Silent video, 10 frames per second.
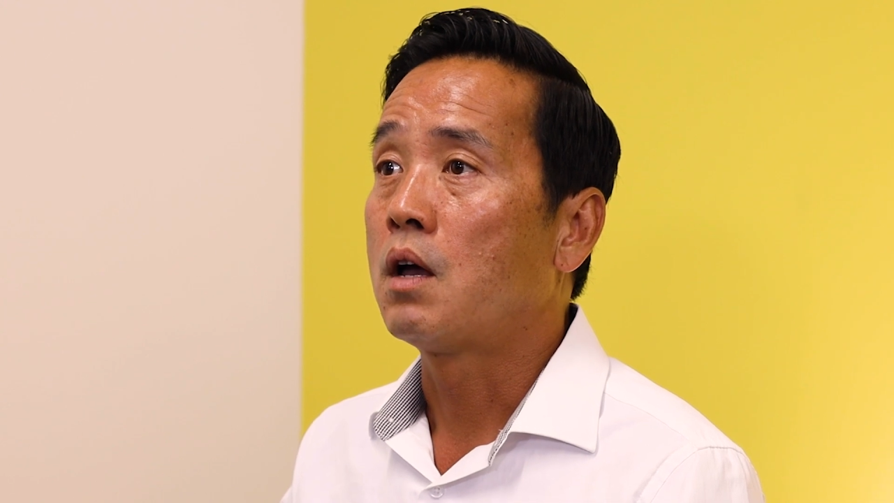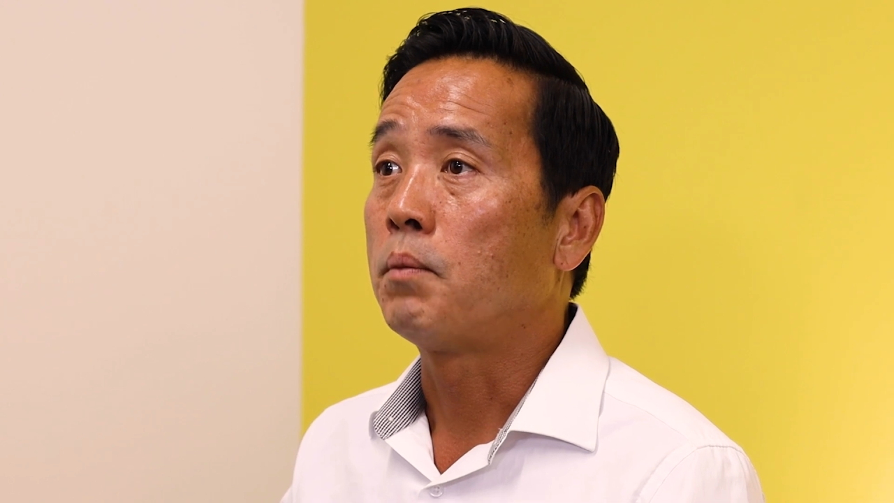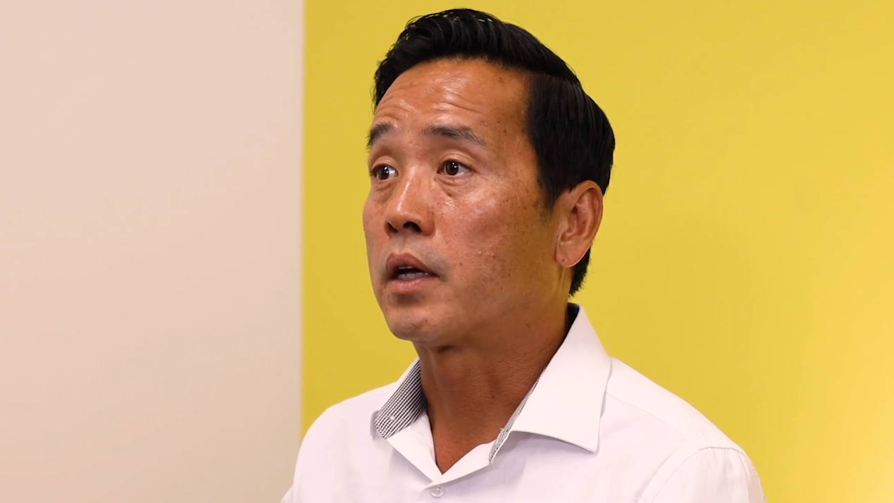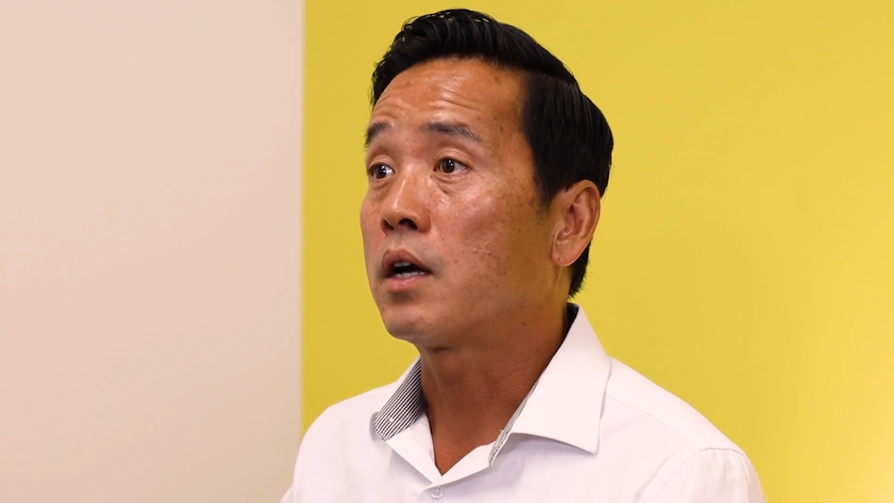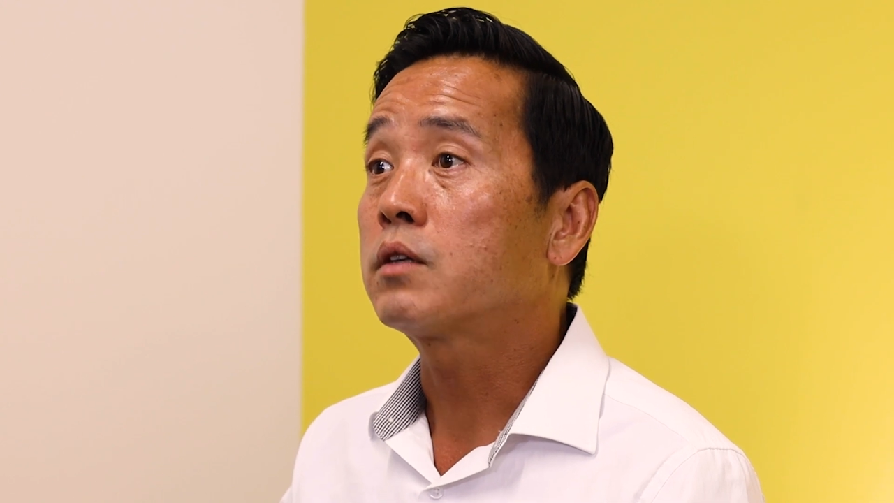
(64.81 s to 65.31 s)

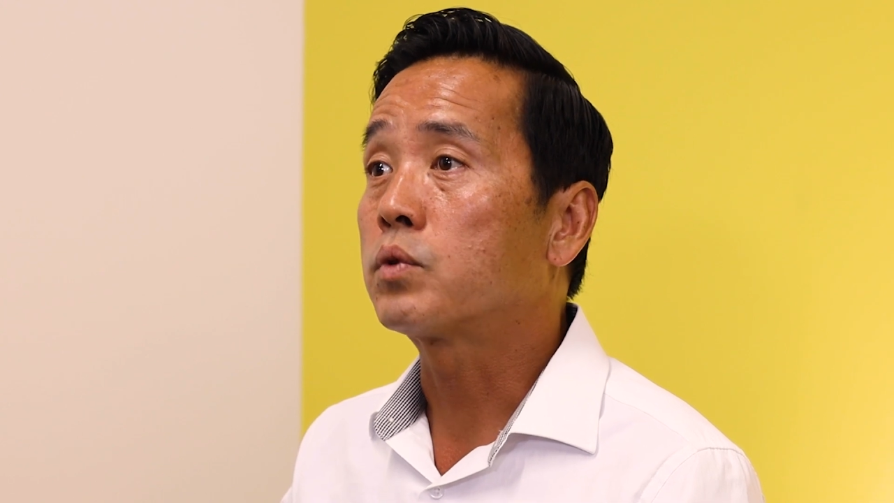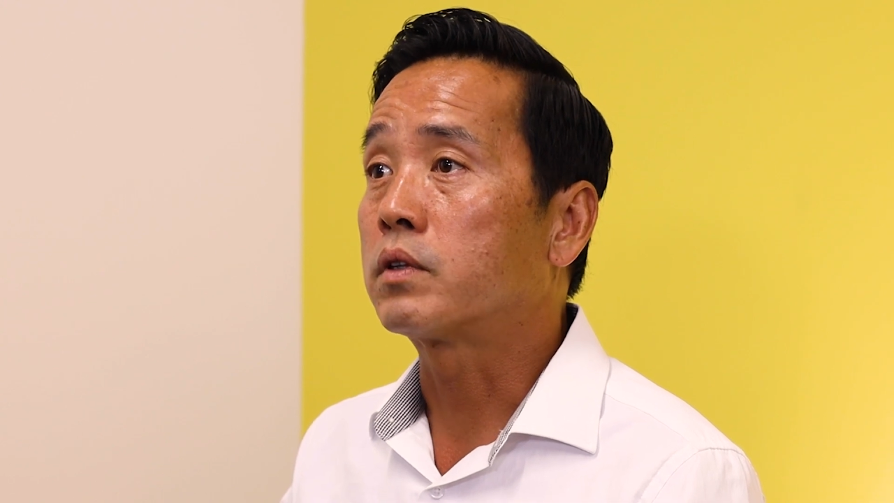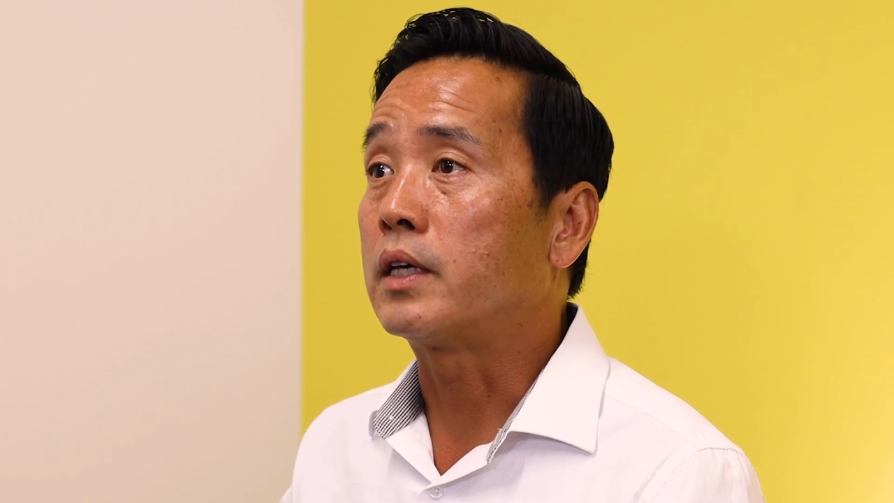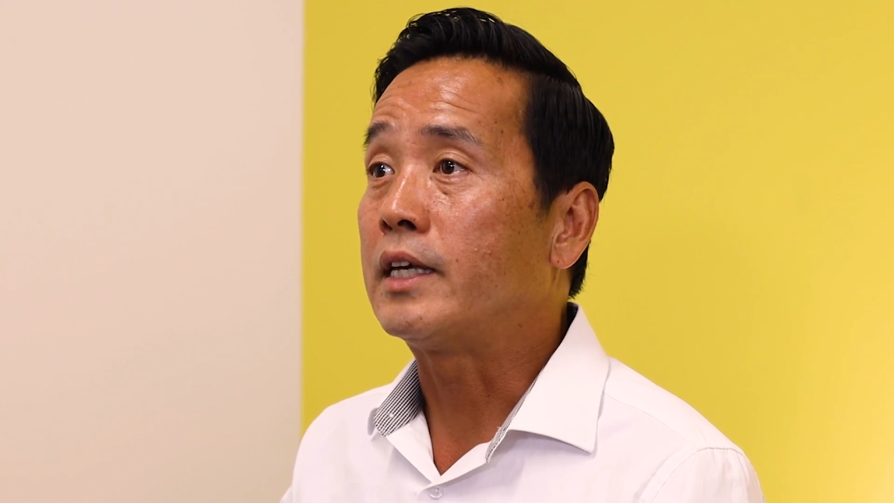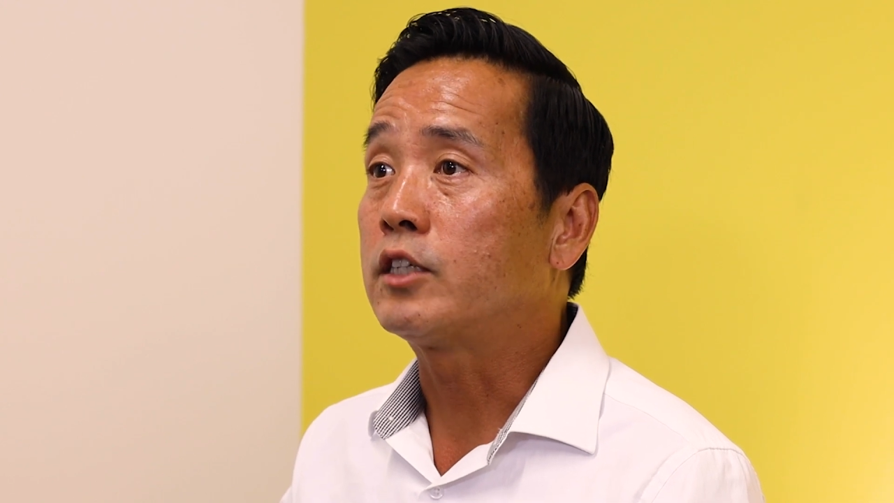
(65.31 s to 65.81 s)
Because
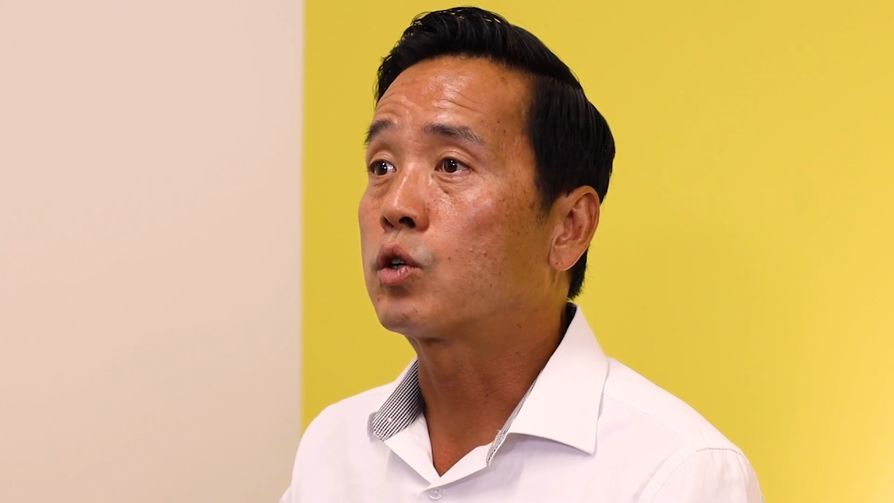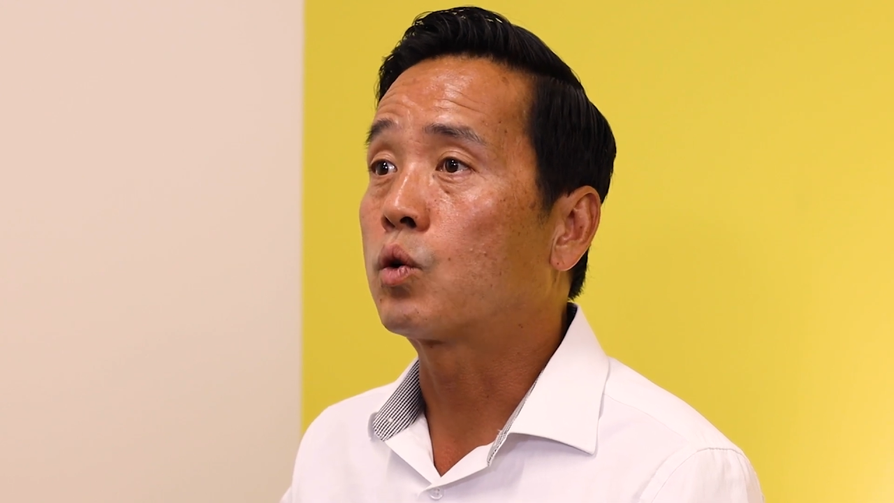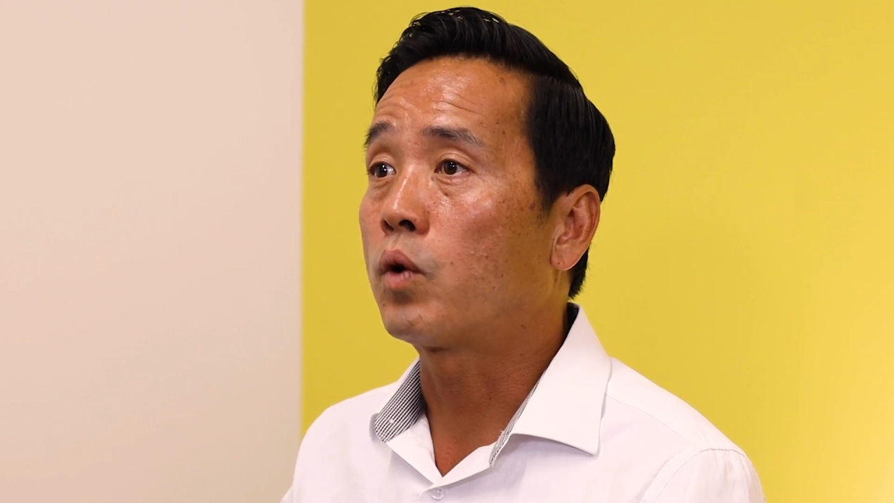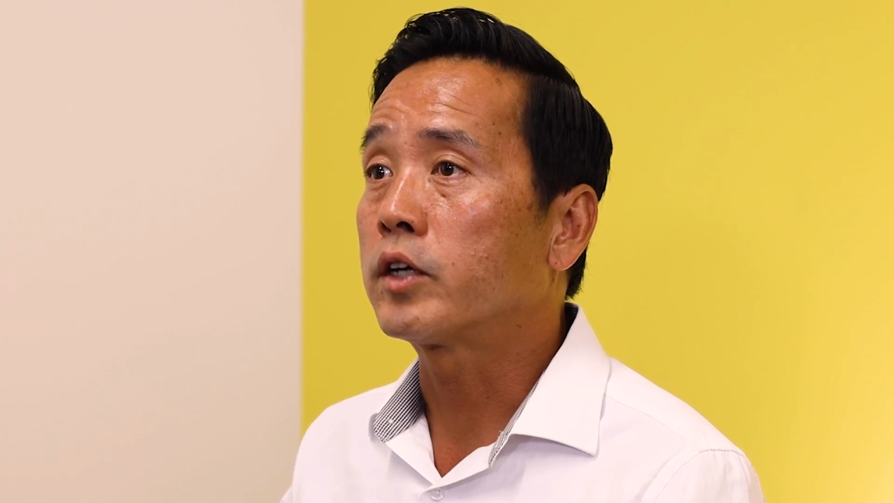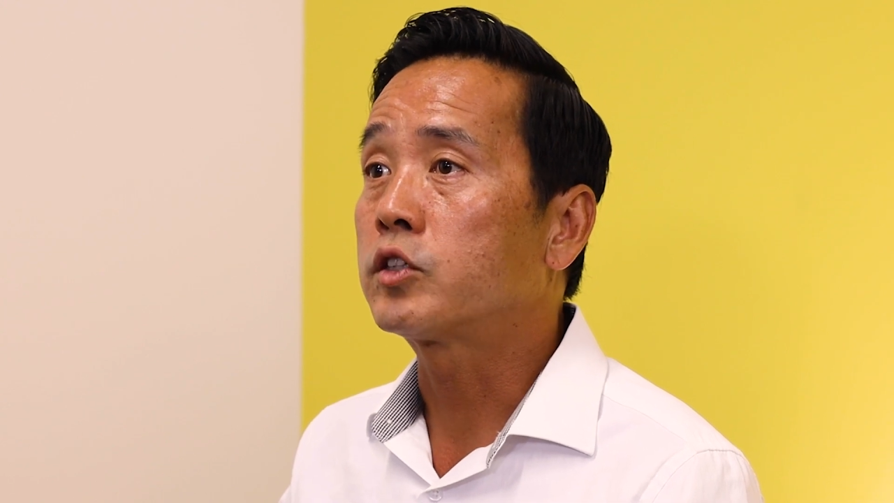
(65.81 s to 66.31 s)
with each
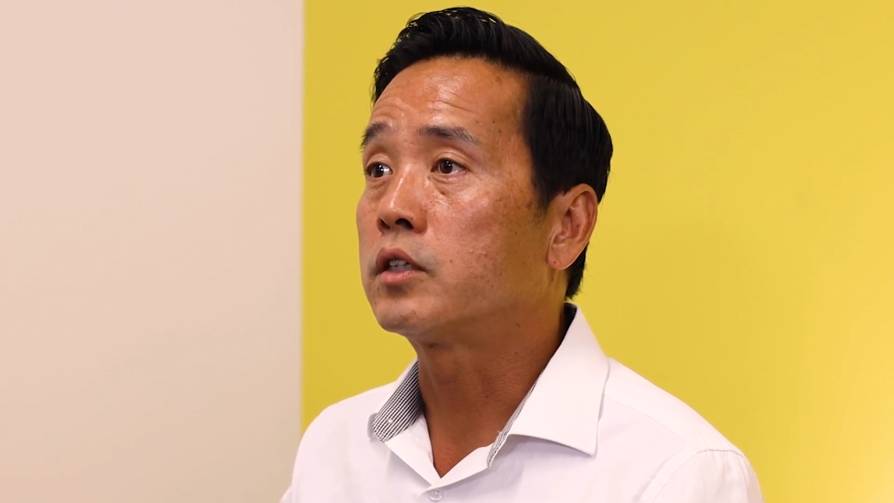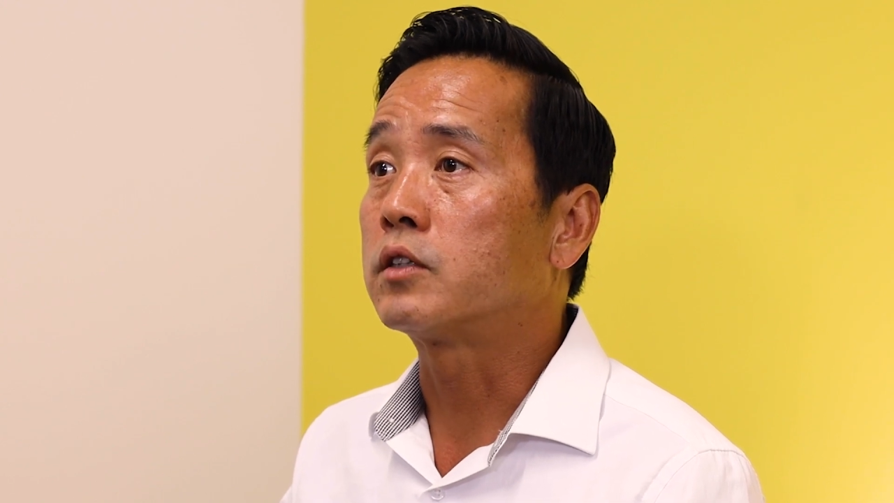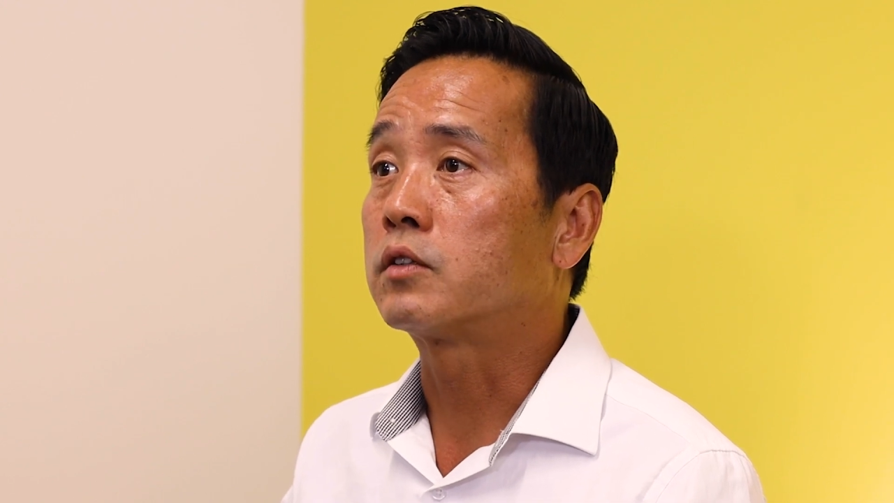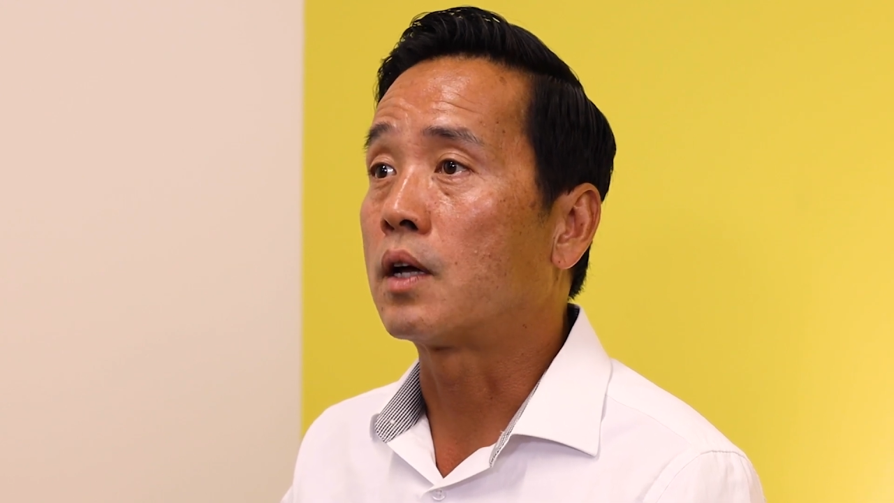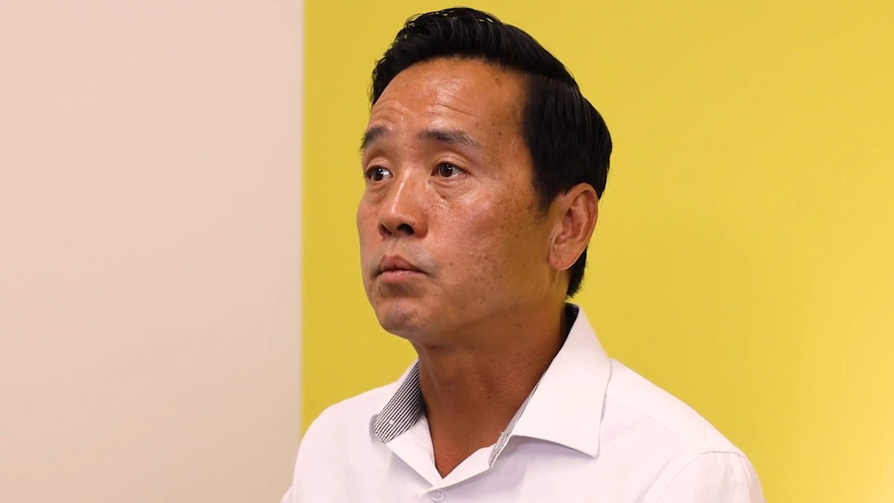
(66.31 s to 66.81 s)
question
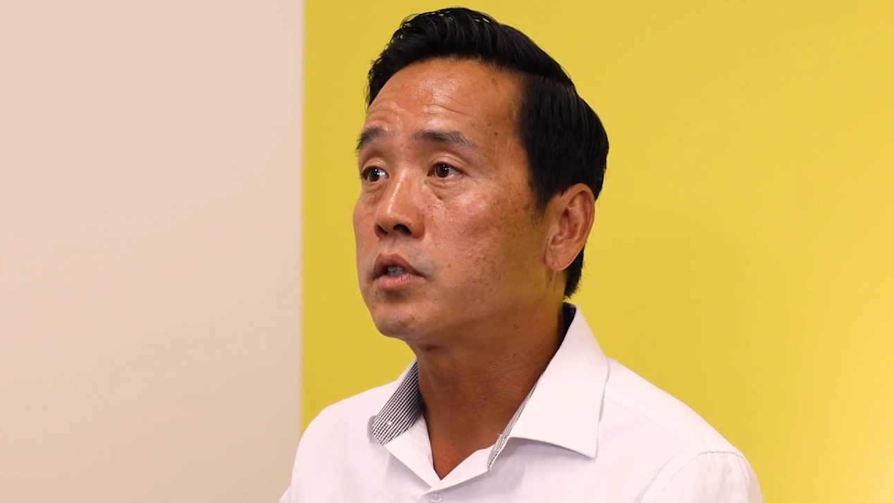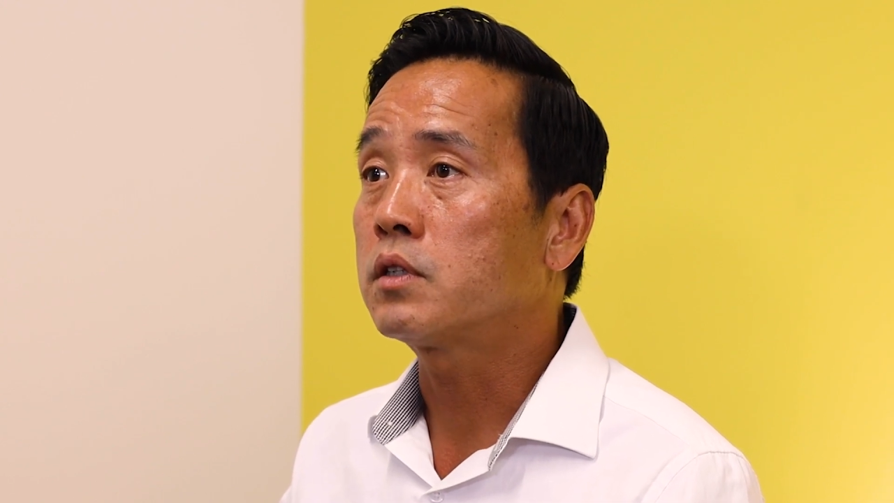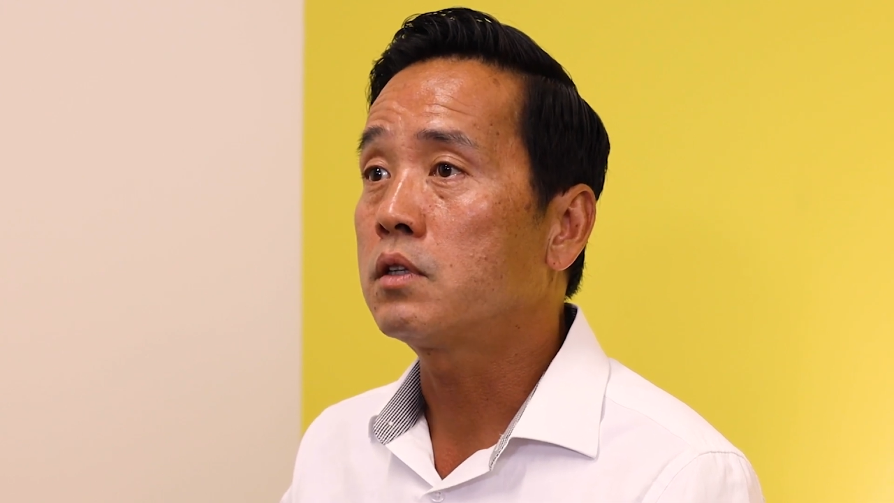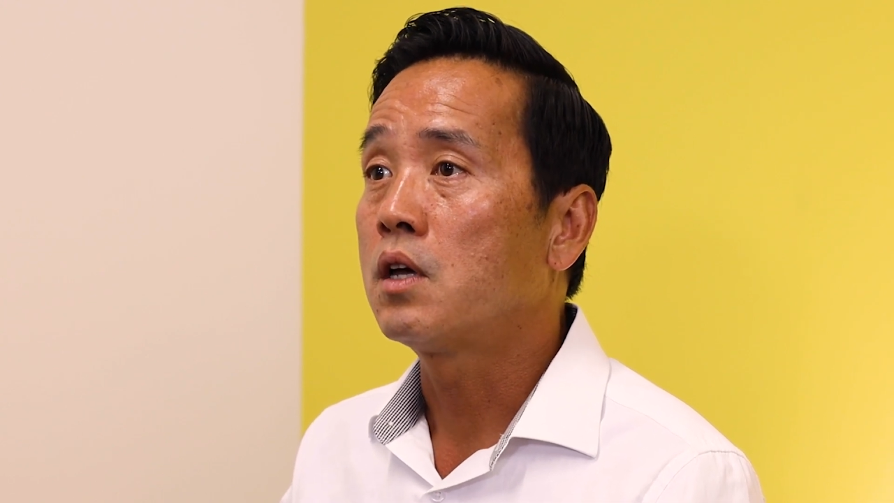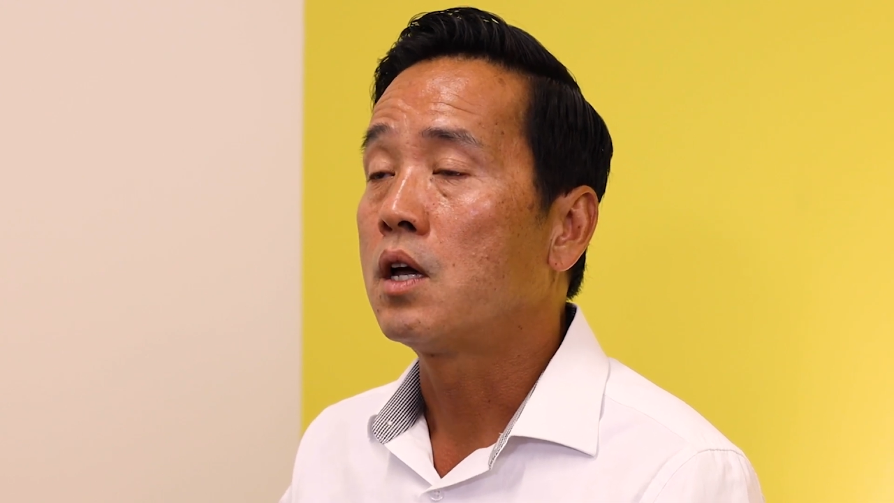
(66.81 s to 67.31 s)
and assumption,